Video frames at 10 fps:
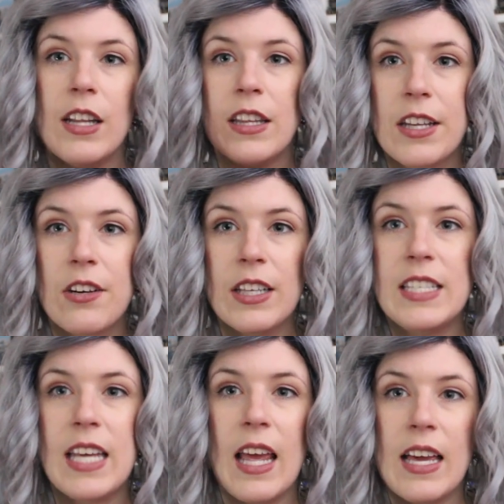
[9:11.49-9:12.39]

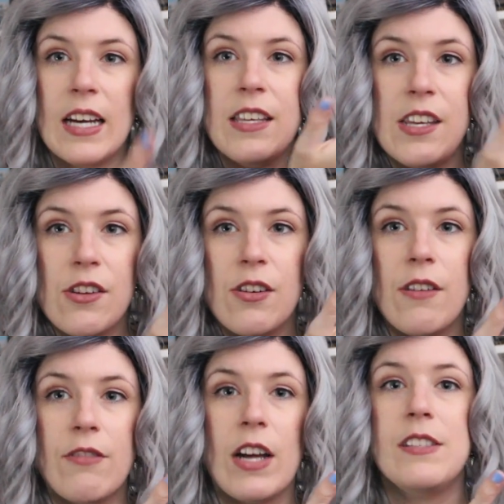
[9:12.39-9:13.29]
Literally take a
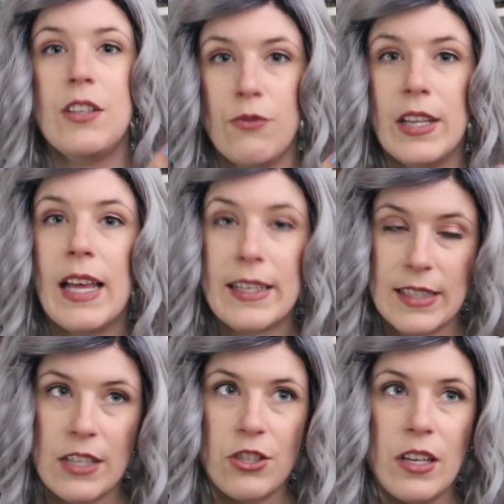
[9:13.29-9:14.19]
year of rest and
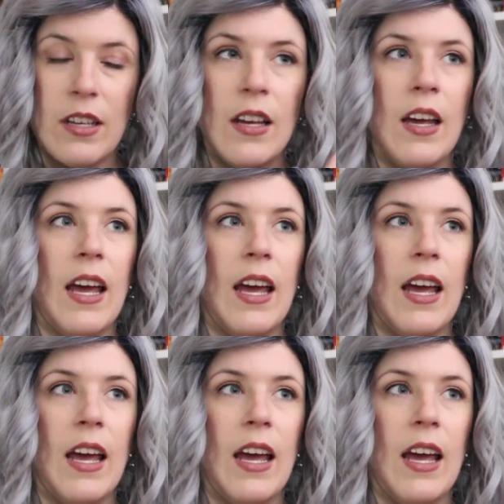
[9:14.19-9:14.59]
relaxation.